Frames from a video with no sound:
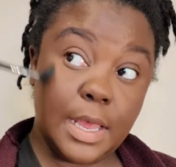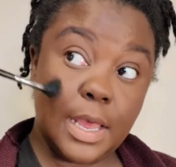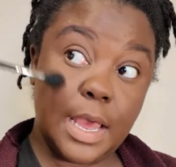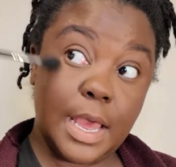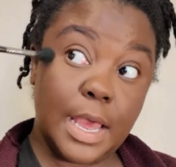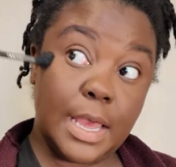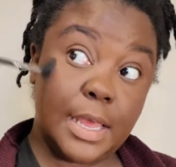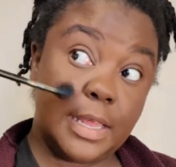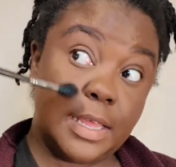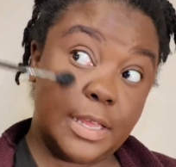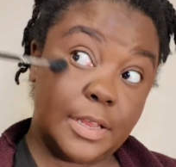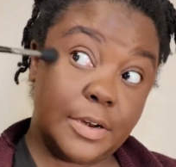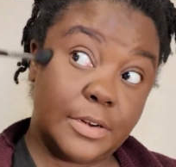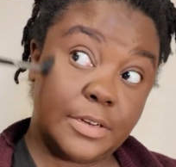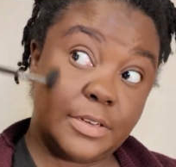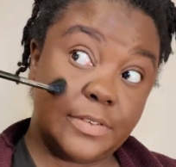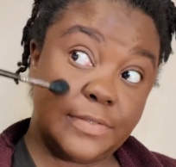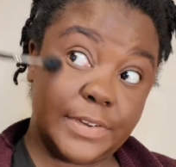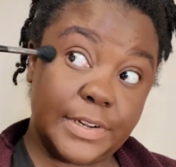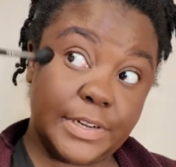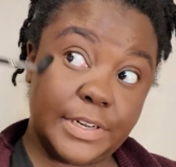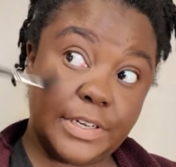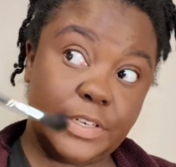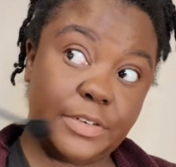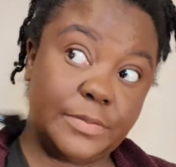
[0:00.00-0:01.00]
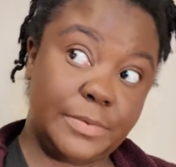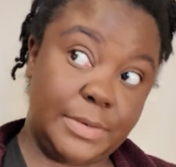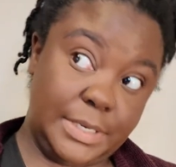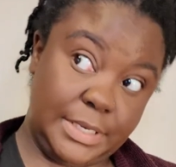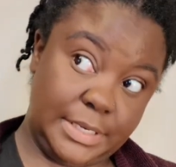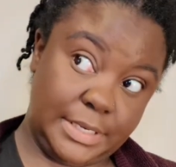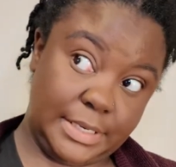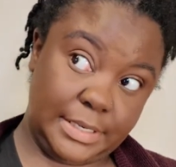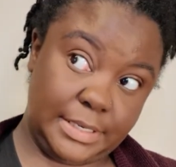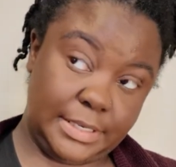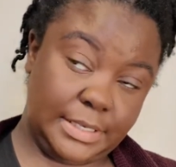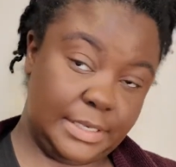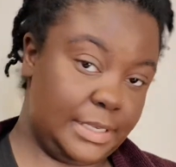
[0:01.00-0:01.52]
Highlighter is very
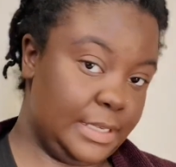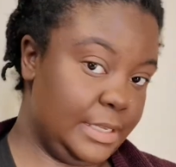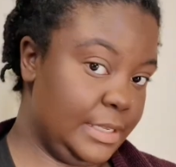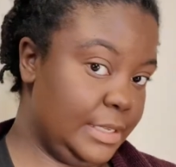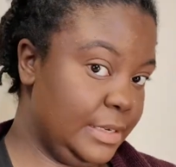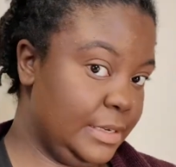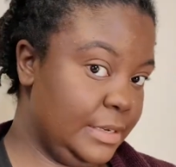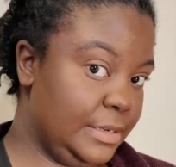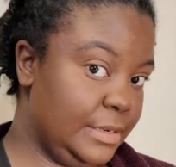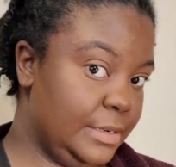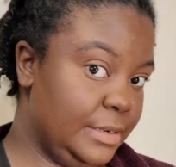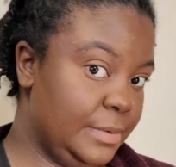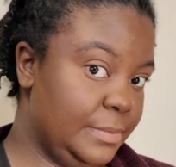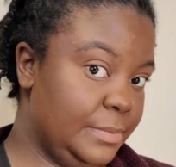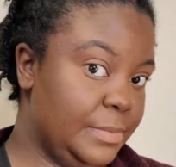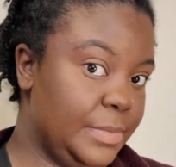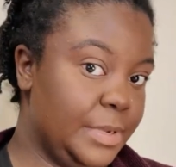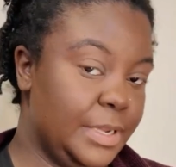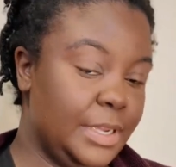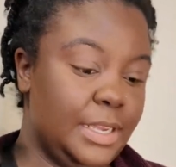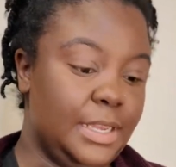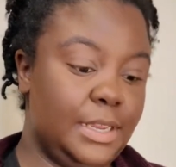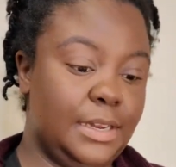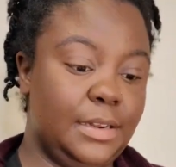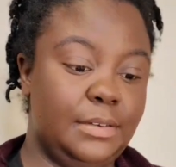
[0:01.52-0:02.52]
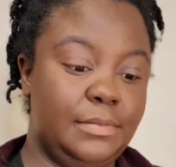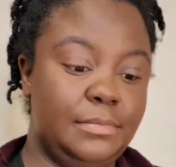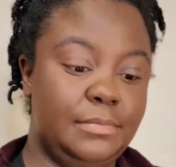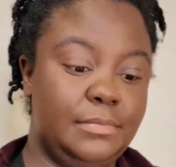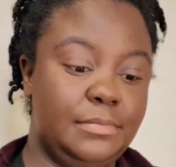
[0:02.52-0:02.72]
2016, but